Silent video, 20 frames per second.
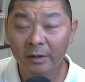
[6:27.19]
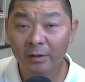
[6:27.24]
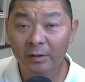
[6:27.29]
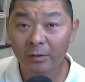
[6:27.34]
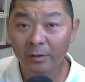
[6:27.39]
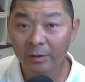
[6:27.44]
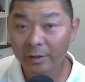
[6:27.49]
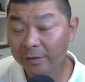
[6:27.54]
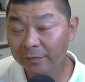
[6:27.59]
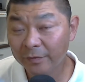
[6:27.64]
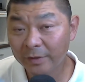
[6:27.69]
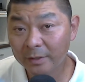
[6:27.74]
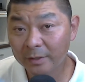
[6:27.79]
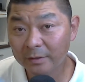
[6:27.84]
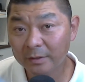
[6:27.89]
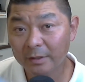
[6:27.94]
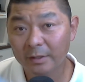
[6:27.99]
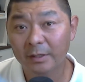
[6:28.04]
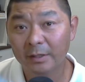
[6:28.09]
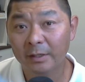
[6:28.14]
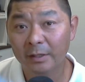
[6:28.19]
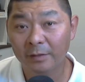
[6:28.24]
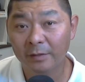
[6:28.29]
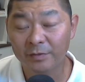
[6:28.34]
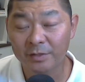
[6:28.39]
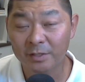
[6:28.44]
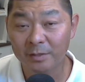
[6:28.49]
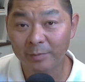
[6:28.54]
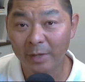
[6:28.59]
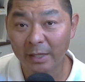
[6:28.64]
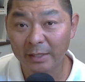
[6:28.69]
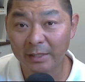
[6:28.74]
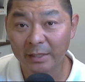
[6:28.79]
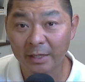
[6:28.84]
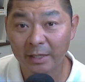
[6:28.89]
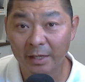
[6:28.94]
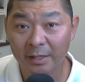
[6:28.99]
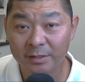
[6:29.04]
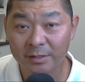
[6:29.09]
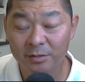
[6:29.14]
Or even I've seen many
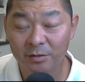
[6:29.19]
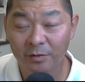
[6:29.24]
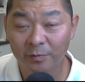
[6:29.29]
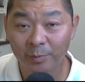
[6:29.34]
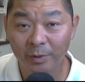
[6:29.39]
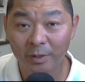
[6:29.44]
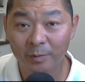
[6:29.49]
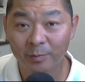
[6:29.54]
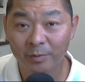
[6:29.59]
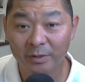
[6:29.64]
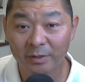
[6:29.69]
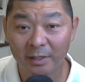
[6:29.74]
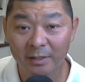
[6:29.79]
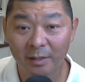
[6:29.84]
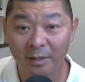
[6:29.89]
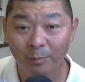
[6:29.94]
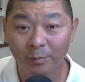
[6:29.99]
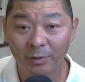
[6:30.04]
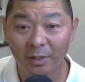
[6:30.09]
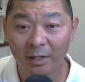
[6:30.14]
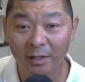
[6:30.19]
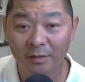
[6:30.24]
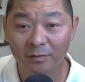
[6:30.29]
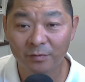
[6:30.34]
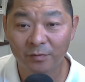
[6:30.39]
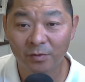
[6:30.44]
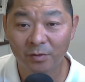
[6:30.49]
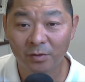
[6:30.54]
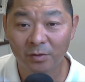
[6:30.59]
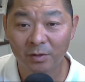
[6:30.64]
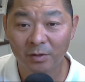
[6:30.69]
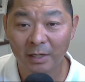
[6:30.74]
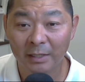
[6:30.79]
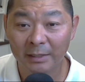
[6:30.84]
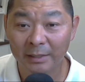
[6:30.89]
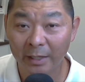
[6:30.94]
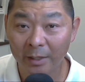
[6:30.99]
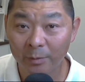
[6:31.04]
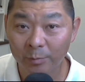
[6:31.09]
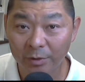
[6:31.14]
cases of people that applied for
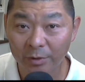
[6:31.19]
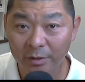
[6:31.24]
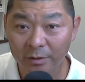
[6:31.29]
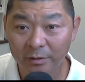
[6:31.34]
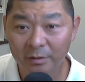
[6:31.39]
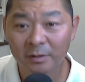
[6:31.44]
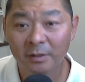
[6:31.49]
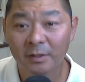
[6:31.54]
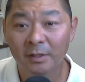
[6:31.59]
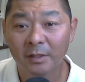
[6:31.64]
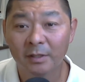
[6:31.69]
a laborer,